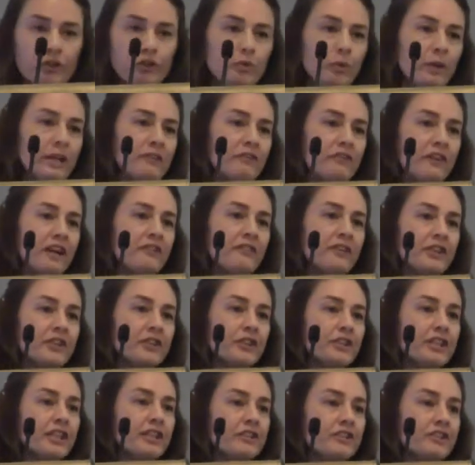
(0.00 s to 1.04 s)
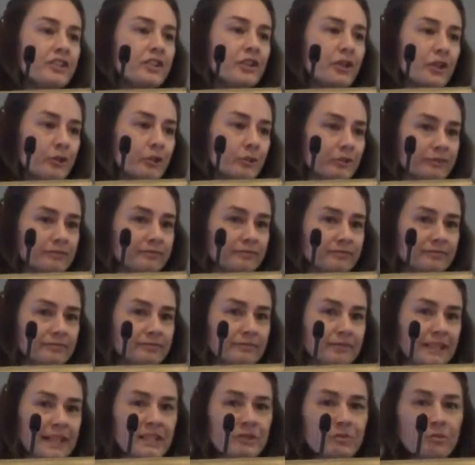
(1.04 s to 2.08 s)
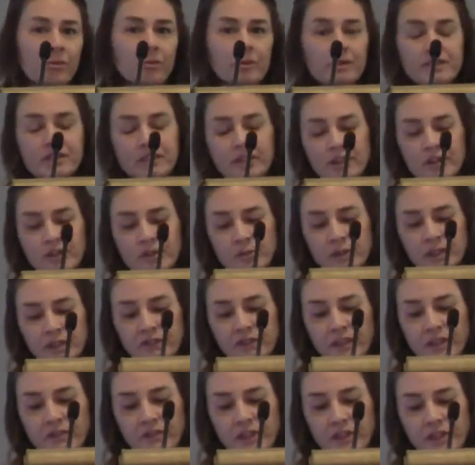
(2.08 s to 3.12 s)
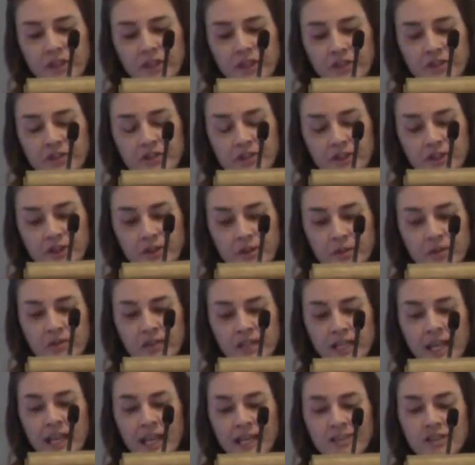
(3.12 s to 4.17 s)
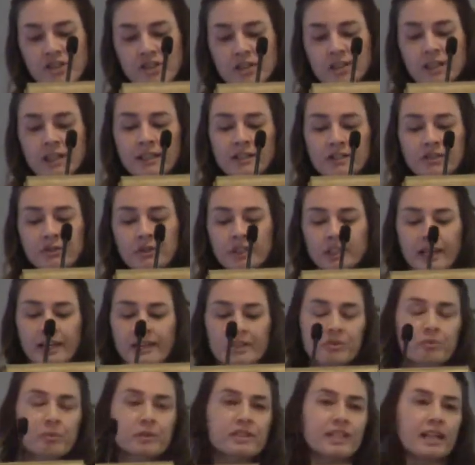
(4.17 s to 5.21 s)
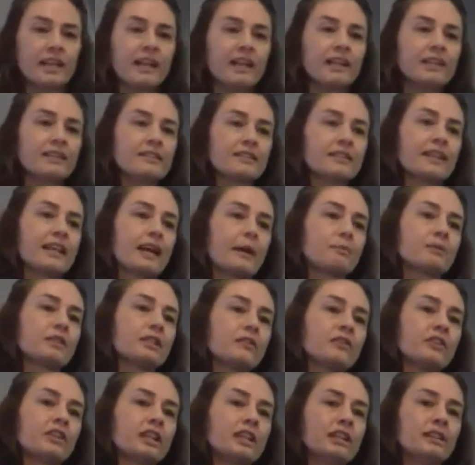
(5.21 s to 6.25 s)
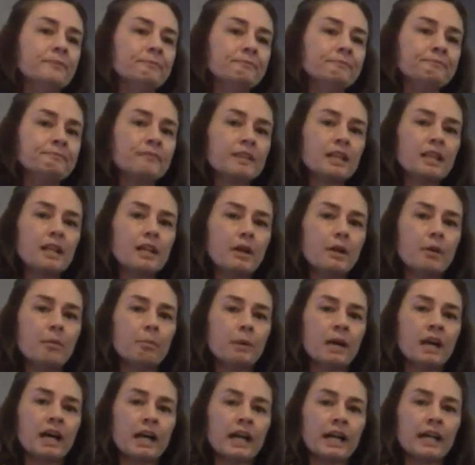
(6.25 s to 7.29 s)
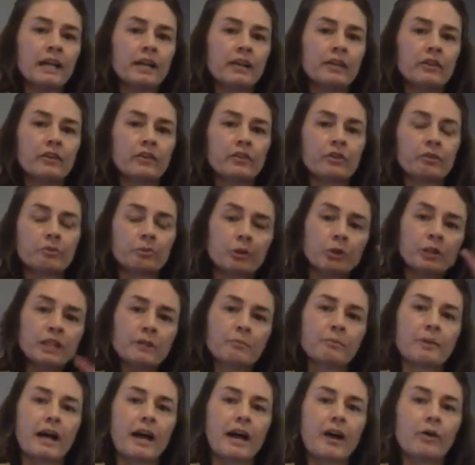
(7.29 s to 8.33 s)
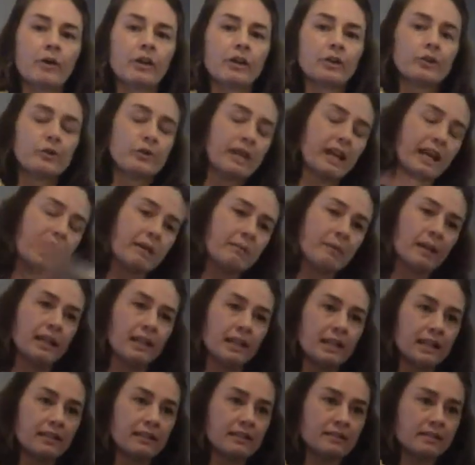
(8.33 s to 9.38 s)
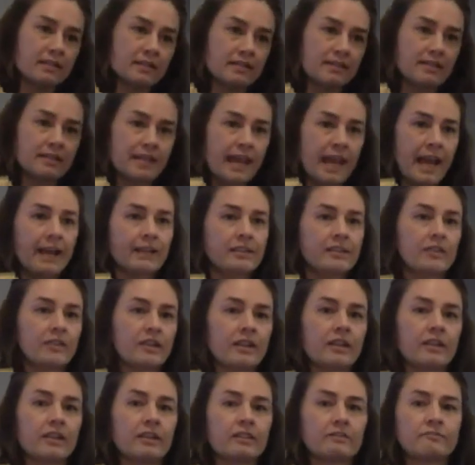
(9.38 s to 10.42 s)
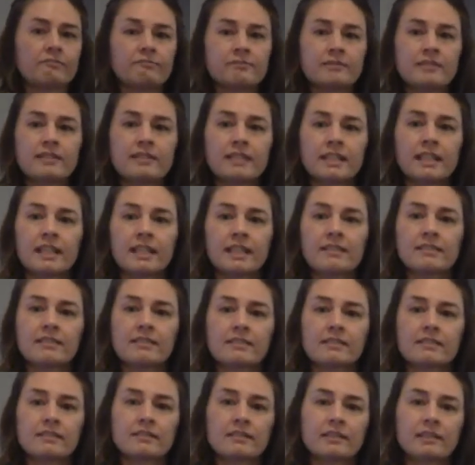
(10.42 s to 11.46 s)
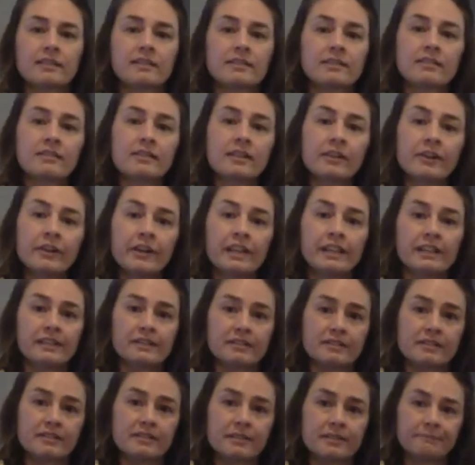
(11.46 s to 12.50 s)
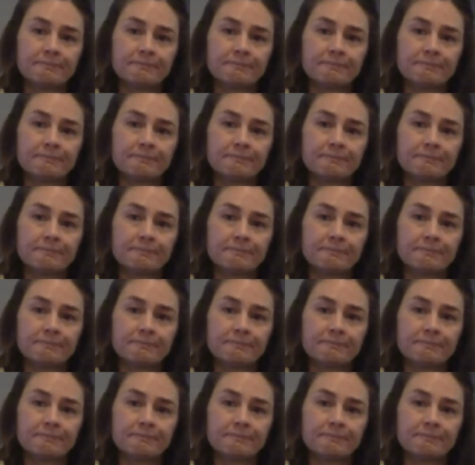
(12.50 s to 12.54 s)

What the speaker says: 2,500 years ago, that's where we'll start. 2,500 years ago, the ancient Israelites were taken into captivity by the ruling power who came in and sacked their cities, the Assyrians.